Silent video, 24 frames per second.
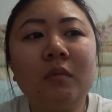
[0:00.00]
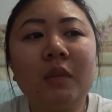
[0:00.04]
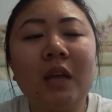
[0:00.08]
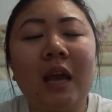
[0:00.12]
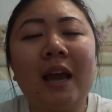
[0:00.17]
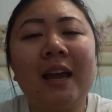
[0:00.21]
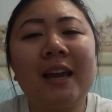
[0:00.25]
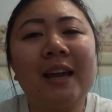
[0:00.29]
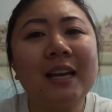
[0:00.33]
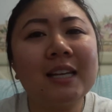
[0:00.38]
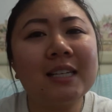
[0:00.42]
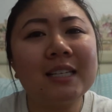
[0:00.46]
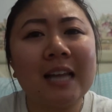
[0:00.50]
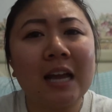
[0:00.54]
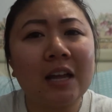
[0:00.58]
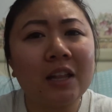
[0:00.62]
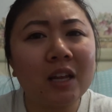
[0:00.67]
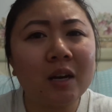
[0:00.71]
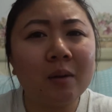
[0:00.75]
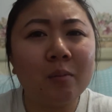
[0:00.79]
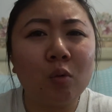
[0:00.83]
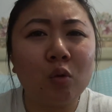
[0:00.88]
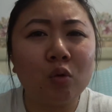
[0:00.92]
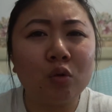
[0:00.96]
I guess now
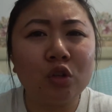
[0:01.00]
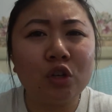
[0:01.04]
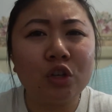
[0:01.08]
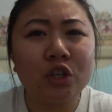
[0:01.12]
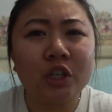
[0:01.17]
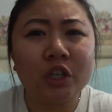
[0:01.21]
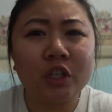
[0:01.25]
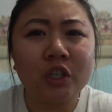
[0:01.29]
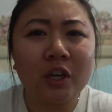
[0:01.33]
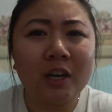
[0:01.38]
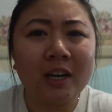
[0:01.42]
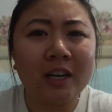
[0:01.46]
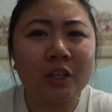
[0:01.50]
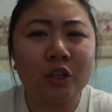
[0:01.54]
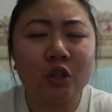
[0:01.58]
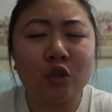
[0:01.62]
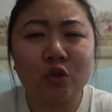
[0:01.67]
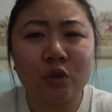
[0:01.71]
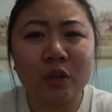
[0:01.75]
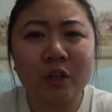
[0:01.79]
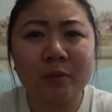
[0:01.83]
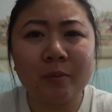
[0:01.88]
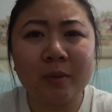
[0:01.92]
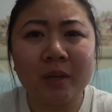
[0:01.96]
that I'm older, she's not as
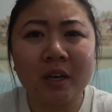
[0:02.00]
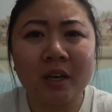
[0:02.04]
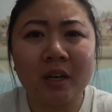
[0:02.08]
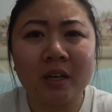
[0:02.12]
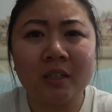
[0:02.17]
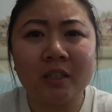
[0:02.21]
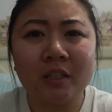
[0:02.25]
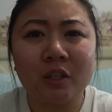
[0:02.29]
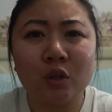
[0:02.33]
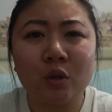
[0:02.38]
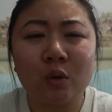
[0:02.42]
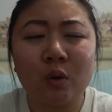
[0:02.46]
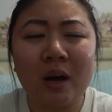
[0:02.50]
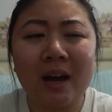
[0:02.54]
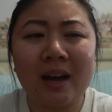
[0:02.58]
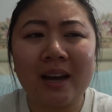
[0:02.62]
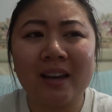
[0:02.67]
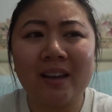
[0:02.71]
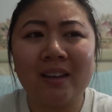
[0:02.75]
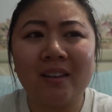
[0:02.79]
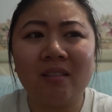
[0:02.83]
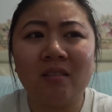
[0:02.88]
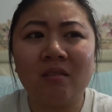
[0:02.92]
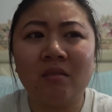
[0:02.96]
strict because, you know, I
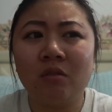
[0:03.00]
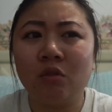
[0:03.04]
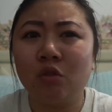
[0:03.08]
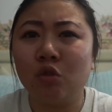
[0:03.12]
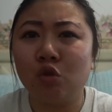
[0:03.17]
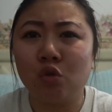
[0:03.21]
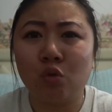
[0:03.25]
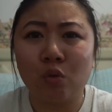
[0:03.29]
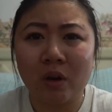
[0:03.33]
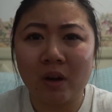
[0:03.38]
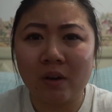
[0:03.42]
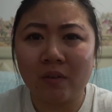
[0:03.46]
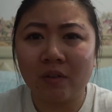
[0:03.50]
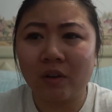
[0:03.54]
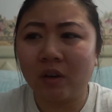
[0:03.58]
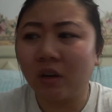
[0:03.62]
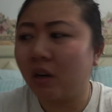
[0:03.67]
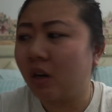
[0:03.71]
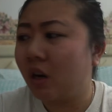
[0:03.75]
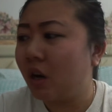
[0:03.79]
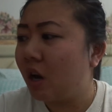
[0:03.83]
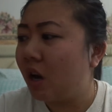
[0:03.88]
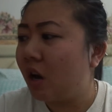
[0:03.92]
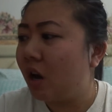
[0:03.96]
can do
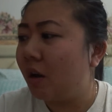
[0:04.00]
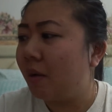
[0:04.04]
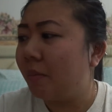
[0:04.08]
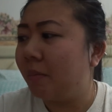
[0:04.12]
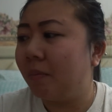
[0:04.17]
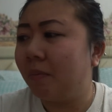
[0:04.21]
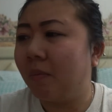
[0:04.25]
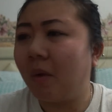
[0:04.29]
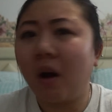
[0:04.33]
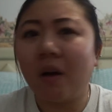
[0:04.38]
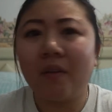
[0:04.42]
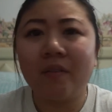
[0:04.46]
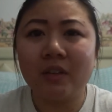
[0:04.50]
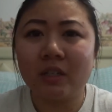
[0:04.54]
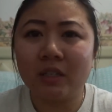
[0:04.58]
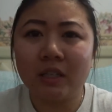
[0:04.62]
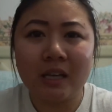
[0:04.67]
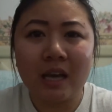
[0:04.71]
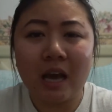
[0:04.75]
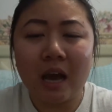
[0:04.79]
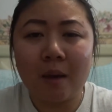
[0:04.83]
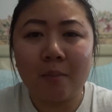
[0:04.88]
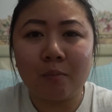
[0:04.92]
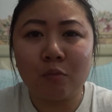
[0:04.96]
whatever.
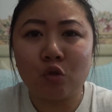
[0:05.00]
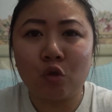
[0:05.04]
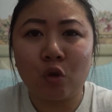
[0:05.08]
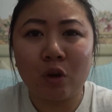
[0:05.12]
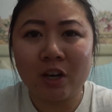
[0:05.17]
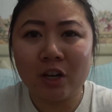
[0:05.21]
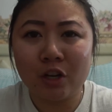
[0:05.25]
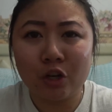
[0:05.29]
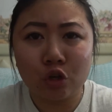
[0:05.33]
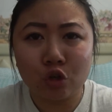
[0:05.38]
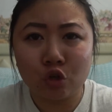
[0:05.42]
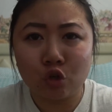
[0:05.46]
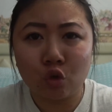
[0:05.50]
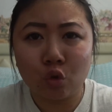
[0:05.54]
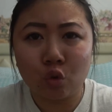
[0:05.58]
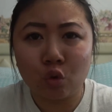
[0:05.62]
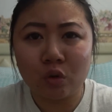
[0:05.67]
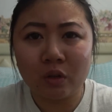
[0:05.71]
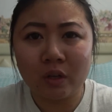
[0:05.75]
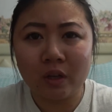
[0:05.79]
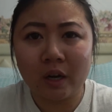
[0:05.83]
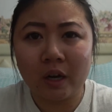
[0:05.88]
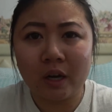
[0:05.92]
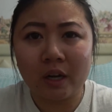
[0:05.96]
Obviously I'm 20 years
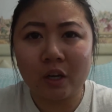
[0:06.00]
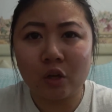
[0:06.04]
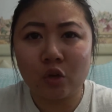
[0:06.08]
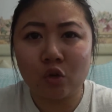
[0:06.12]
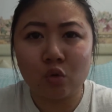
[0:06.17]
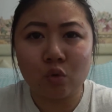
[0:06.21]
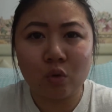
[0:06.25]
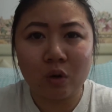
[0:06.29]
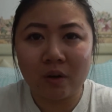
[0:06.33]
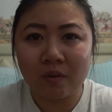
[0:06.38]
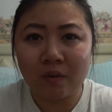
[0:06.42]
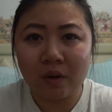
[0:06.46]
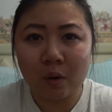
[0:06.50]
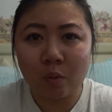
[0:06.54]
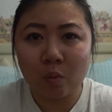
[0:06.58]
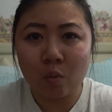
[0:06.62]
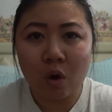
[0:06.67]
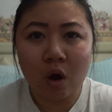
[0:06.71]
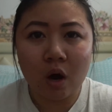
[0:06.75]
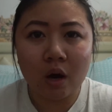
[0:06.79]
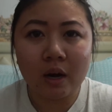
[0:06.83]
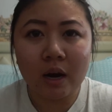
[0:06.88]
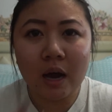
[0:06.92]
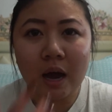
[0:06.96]
old and I can do whatever I
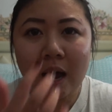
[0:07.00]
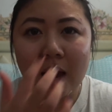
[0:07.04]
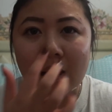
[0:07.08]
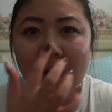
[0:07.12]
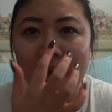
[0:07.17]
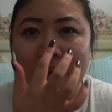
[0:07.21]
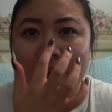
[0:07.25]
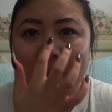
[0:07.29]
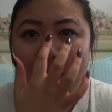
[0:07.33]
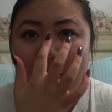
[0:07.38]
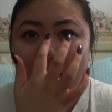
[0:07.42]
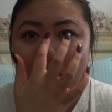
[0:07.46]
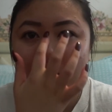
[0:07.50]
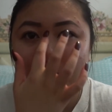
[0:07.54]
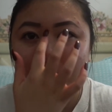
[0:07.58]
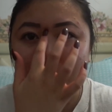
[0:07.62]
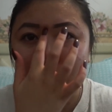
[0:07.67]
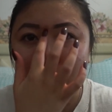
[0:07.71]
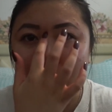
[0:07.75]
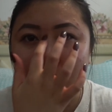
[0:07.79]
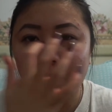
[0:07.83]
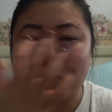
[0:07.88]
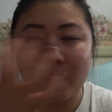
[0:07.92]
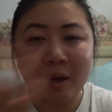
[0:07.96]
want. I
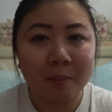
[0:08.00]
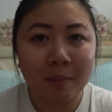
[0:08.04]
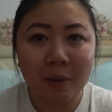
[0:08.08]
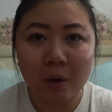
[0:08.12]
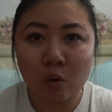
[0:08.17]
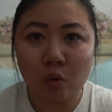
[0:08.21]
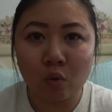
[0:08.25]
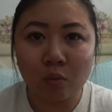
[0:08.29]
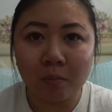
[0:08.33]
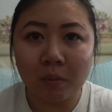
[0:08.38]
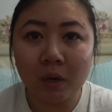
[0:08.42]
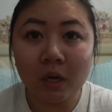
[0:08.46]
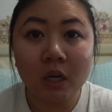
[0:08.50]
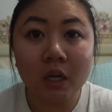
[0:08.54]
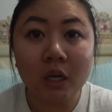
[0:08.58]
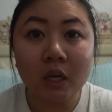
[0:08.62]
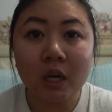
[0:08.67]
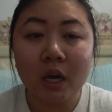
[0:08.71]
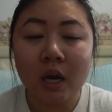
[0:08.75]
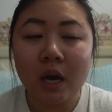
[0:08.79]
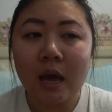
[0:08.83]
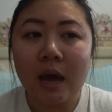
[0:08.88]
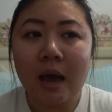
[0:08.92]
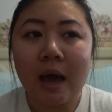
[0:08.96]
make my own
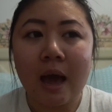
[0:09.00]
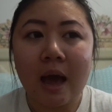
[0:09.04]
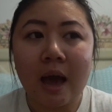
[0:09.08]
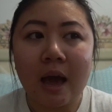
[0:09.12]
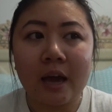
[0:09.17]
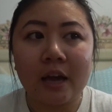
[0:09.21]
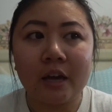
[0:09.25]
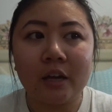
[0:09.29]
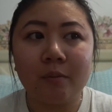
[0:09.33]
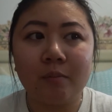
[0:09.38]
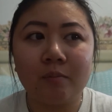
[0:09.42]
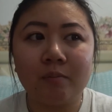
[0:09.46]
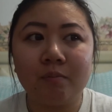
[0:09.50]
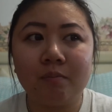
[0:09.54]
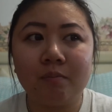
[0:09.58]
money. I